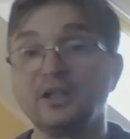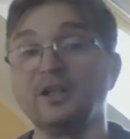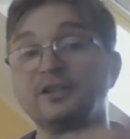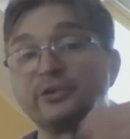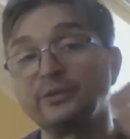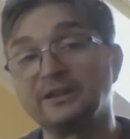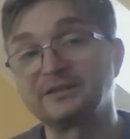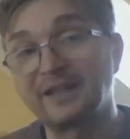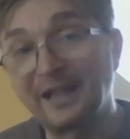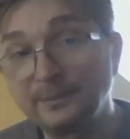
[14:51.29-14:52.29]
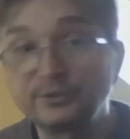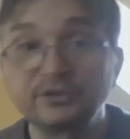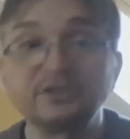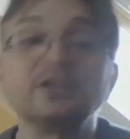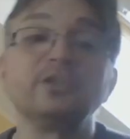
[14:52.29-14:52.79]
So it helps
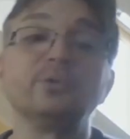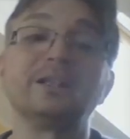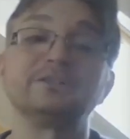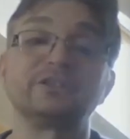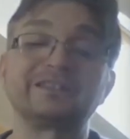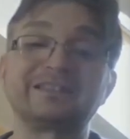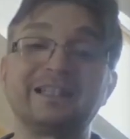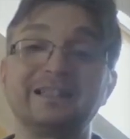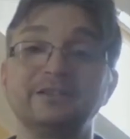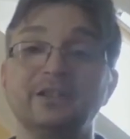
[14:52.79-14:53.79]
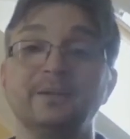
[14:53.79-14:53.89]
you understand